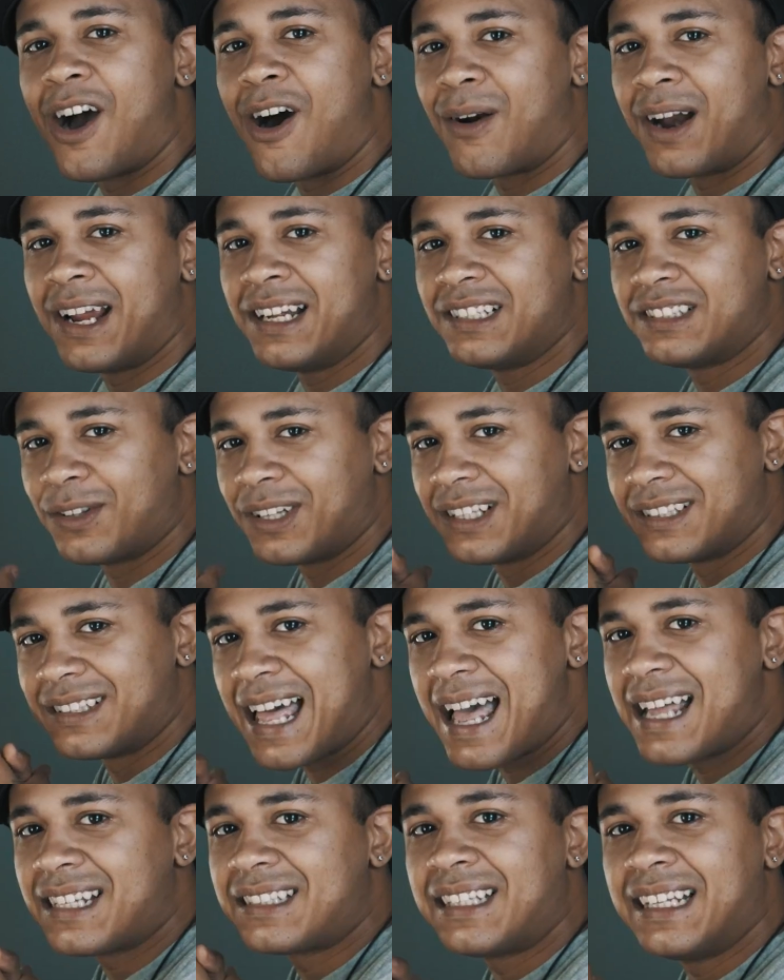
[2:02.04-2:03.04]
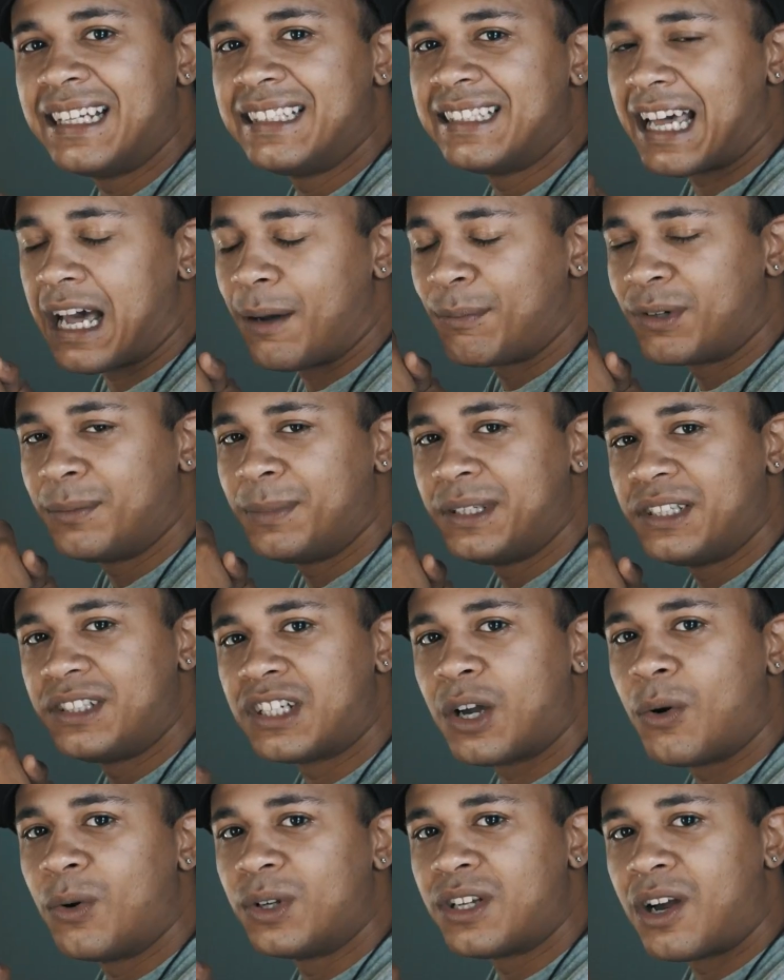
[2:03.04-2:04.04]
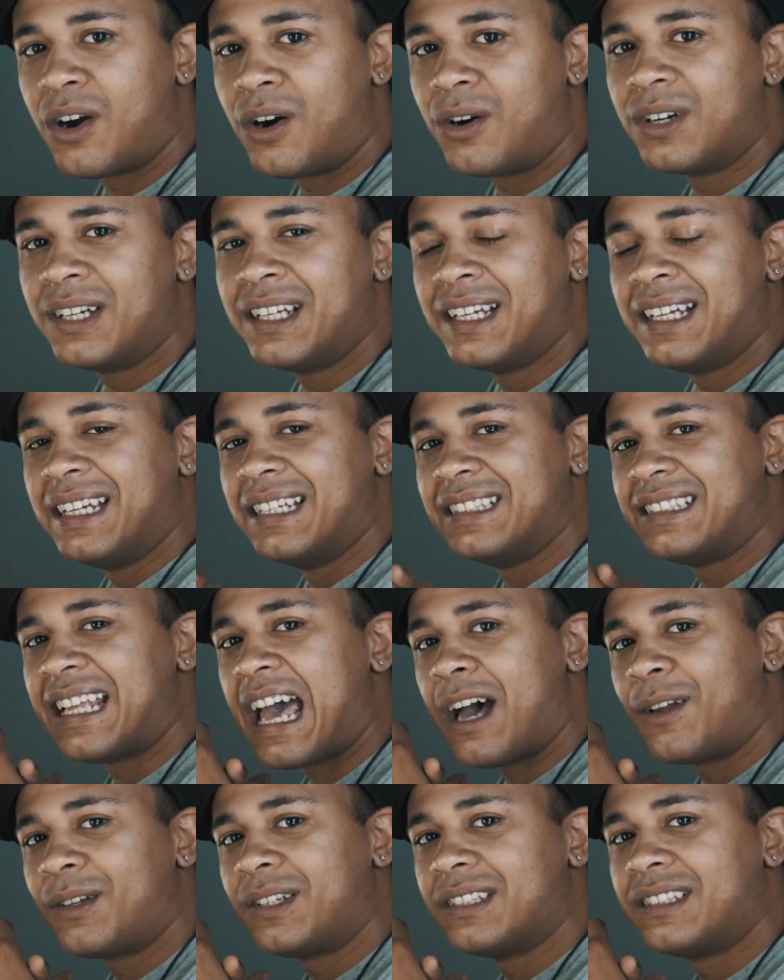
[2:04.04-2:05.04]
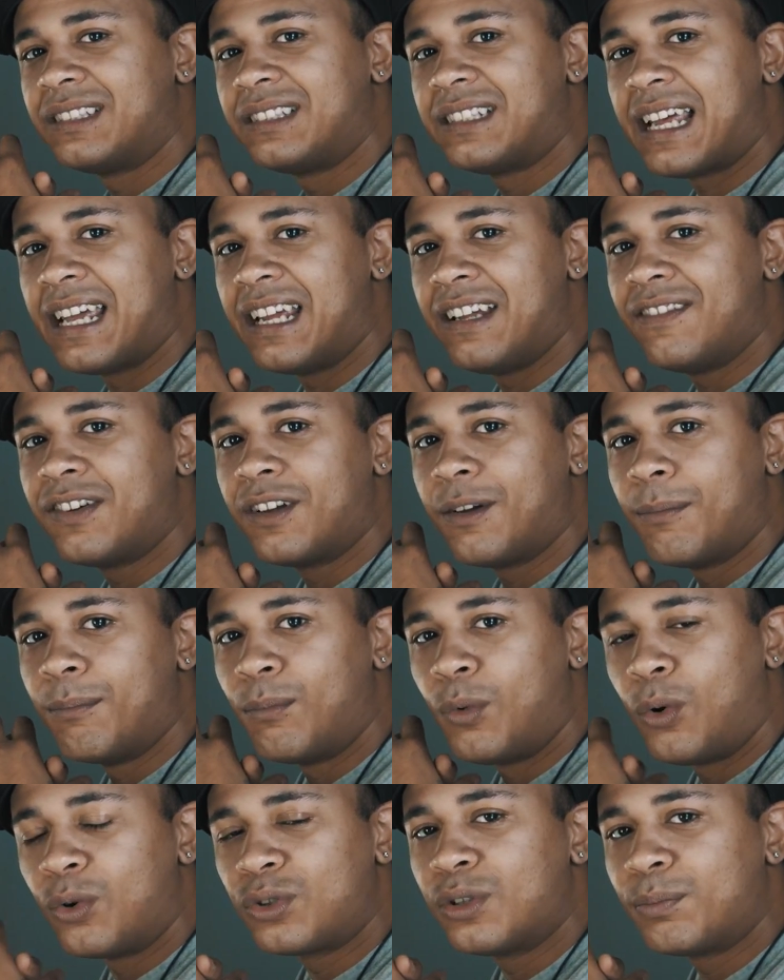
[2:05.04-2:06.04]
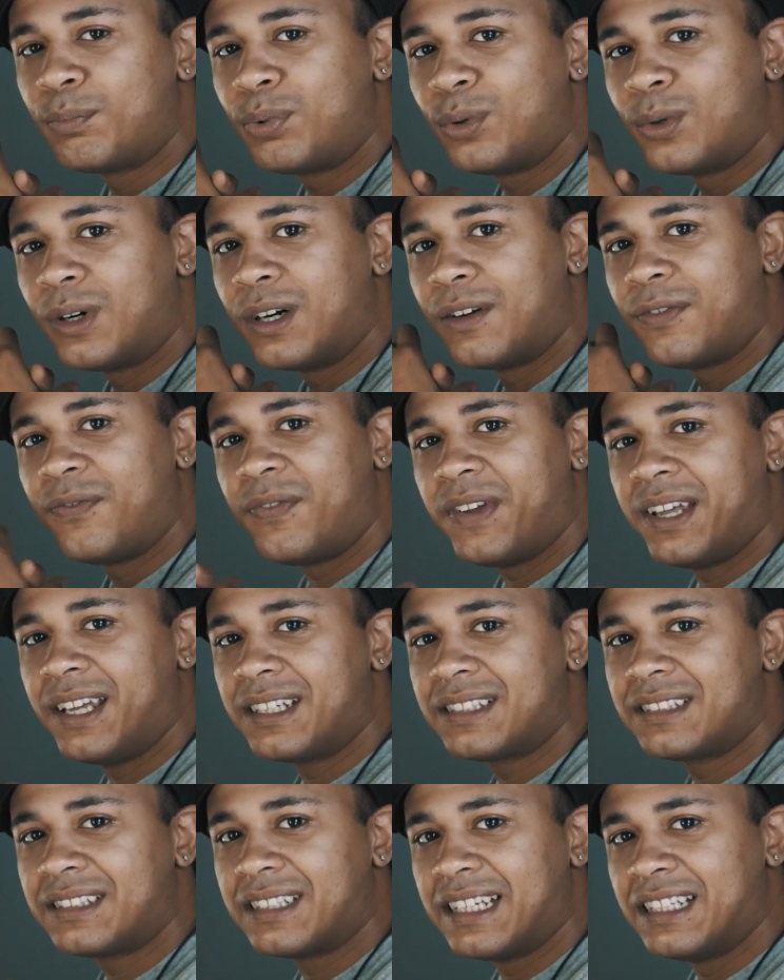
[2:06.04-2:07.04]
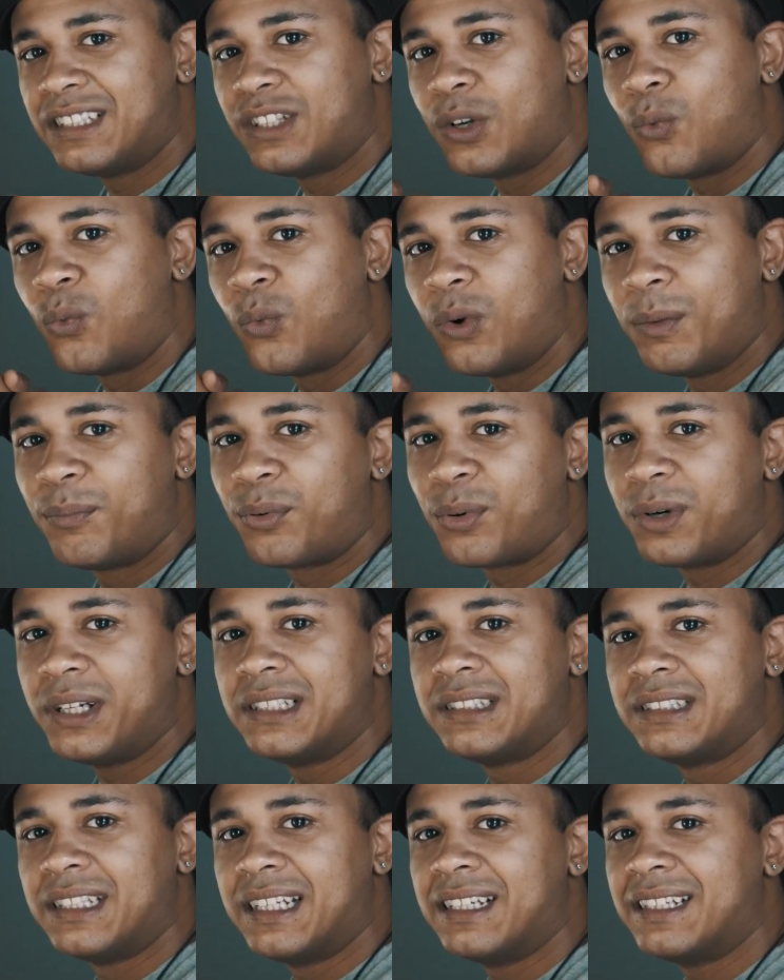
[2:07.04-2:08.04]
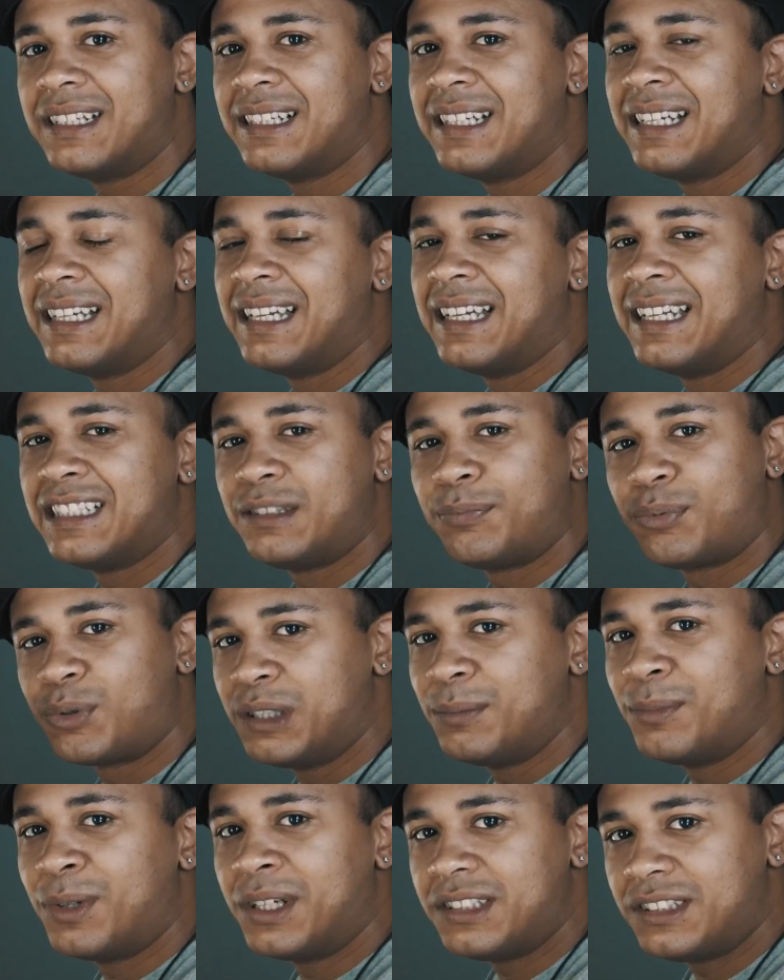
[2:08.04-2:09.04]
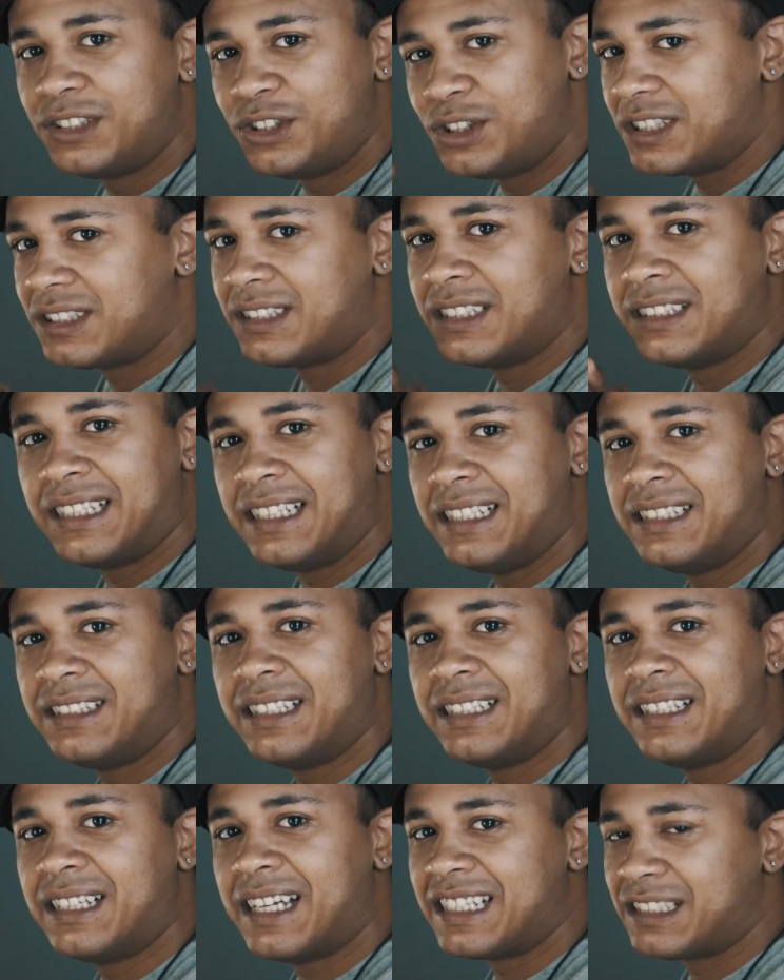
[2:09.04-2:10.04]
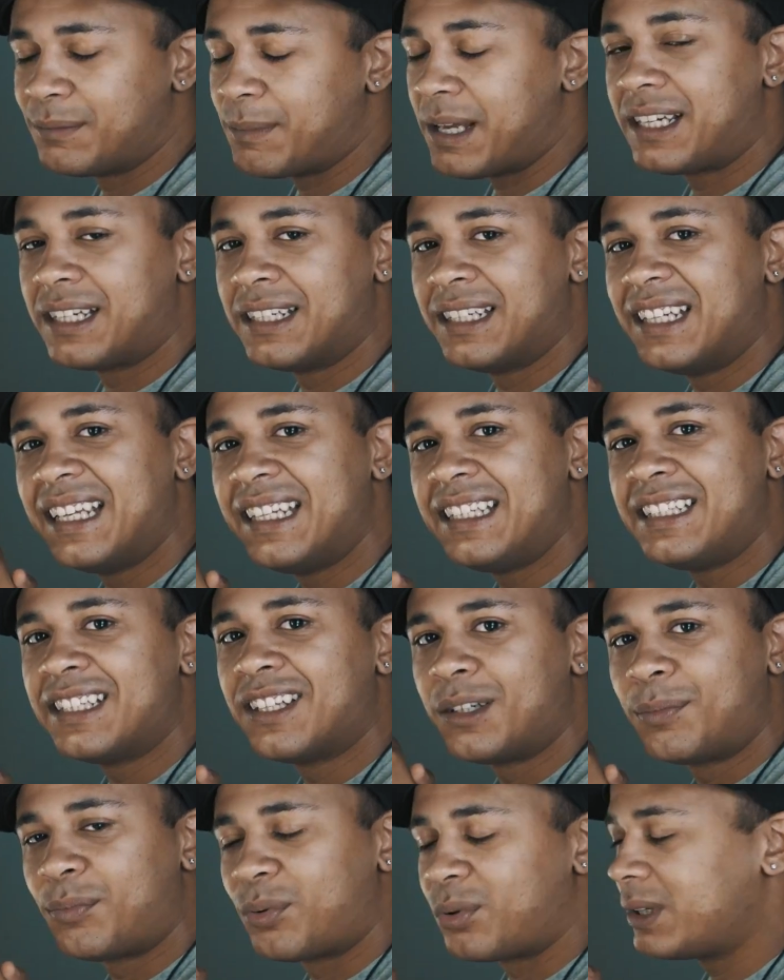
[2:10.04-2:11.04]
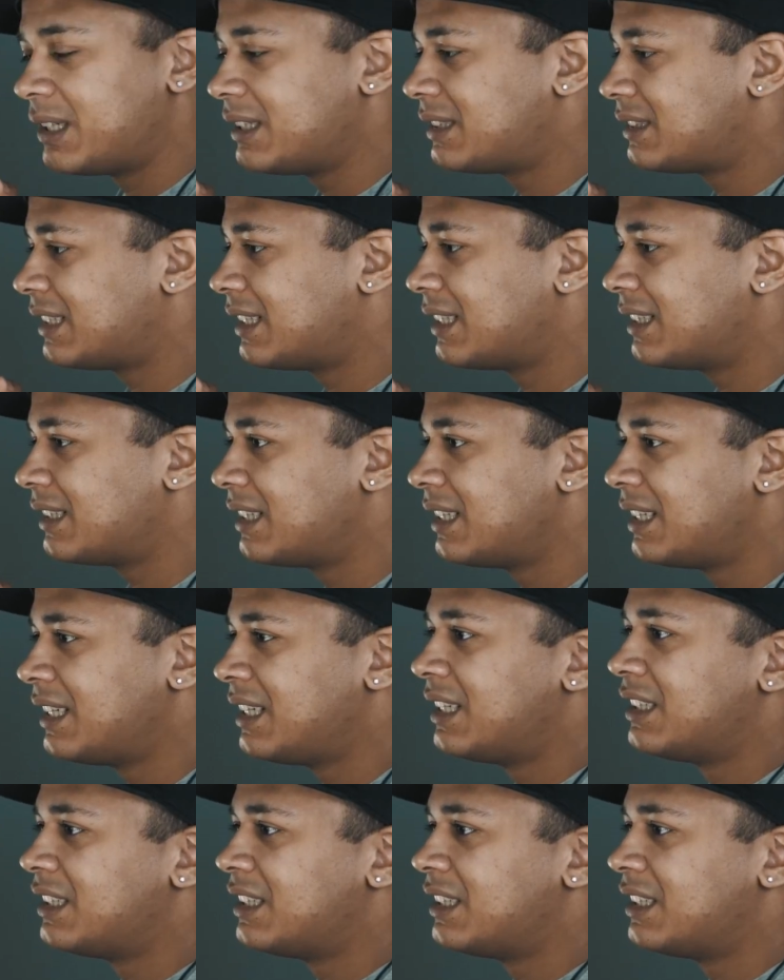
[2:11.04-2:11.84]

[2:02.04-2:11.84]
Alright, so the last thing that I'm going to be showing y'all is how to save multiple effects into one preset and it's pretty much just as easy as making any other preset.